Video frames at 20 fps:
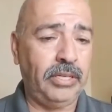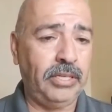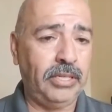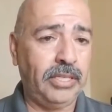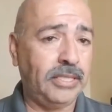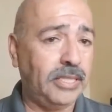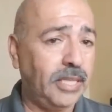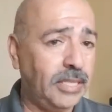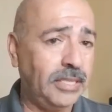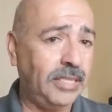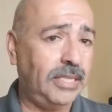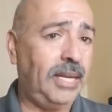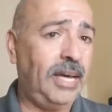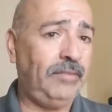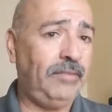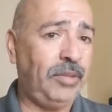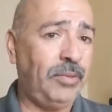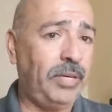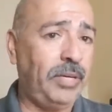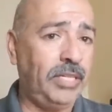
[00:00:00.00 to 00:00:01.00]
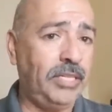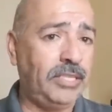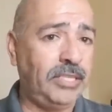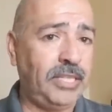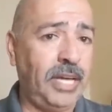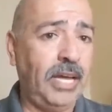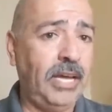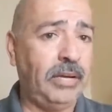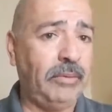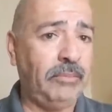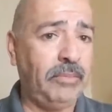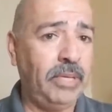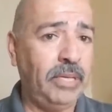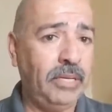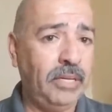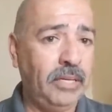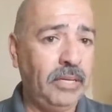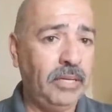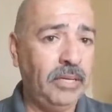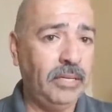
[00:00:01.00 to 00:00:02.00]
It doesn't have to be the same.
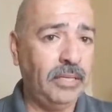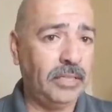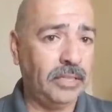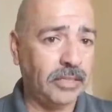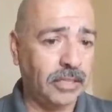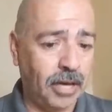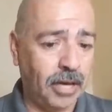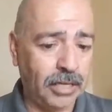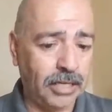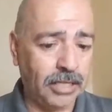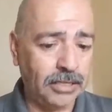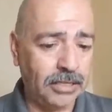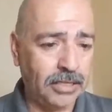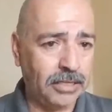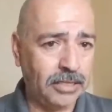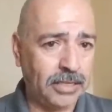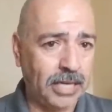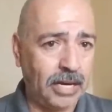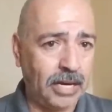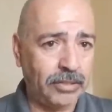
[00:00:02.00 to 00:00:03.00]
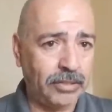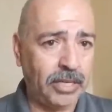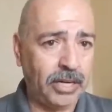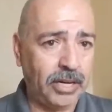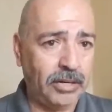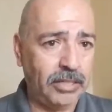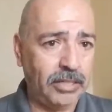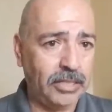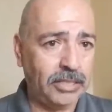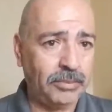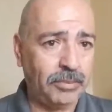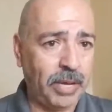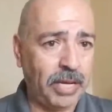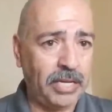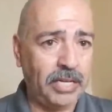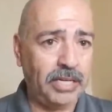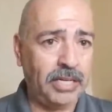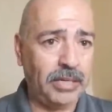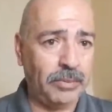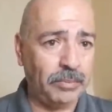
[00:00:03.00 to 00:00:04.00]
As long as it's out there and it's
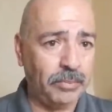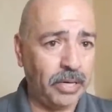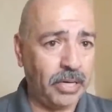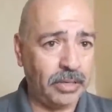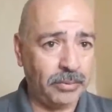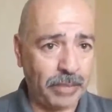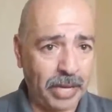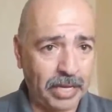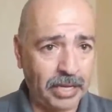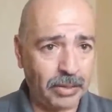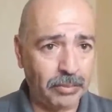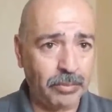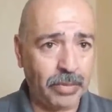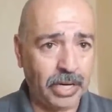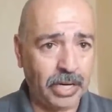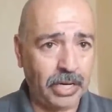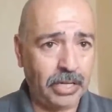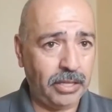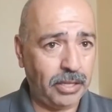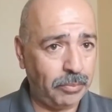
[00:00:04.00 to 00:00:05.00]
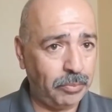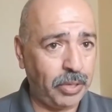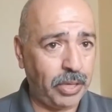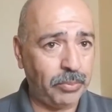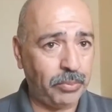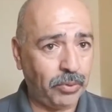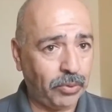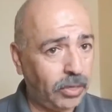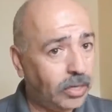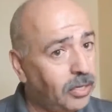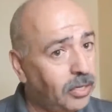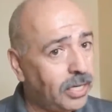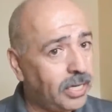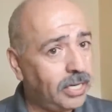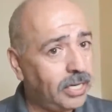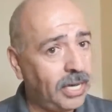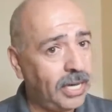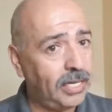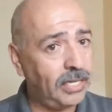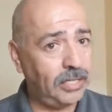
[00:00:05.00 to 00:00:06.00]
making it making money, then people are
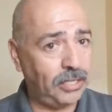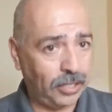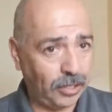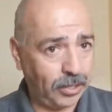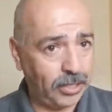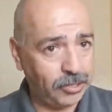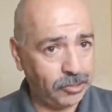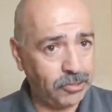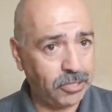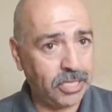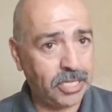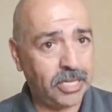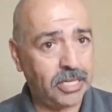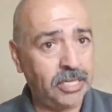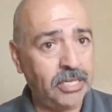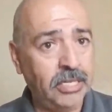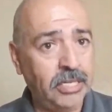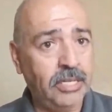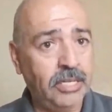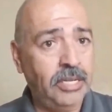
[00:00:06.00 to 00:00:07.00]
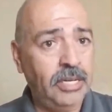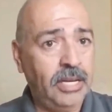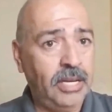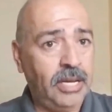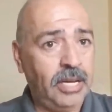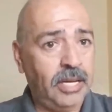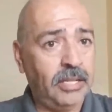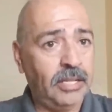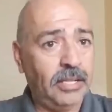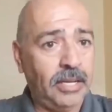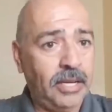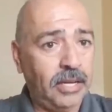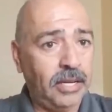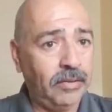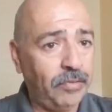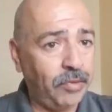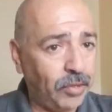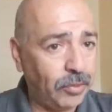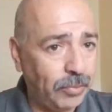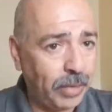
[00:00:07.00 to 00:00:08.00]
looking at it, they're interested. And
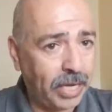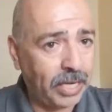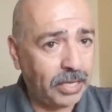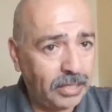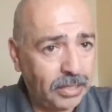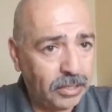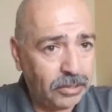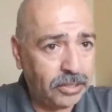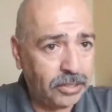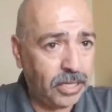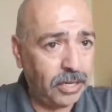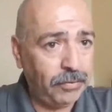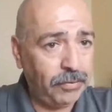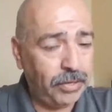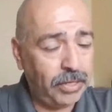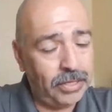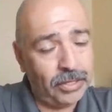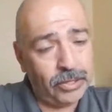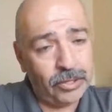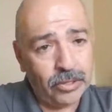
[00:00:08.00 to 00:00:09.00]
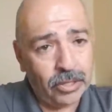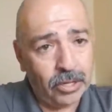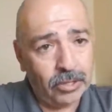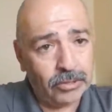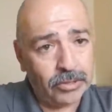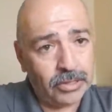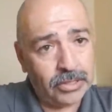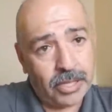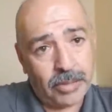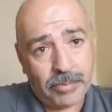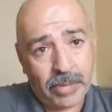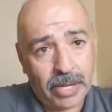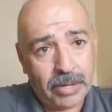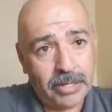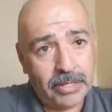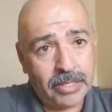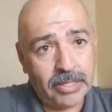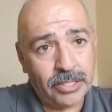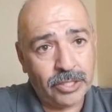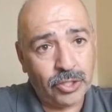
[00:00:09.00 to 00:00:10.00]
if you can make it a little different, who knows, they
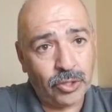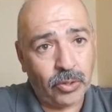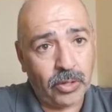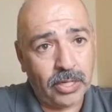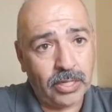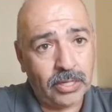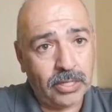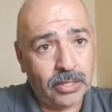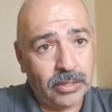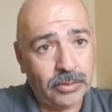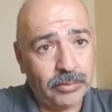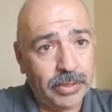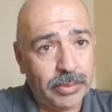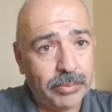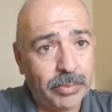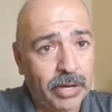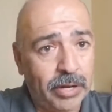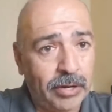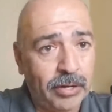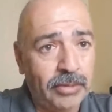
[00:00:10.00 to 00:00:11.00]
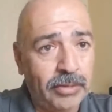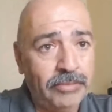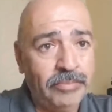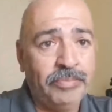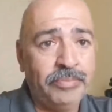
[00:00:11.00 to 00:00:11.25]
may enjoy it a little bit better.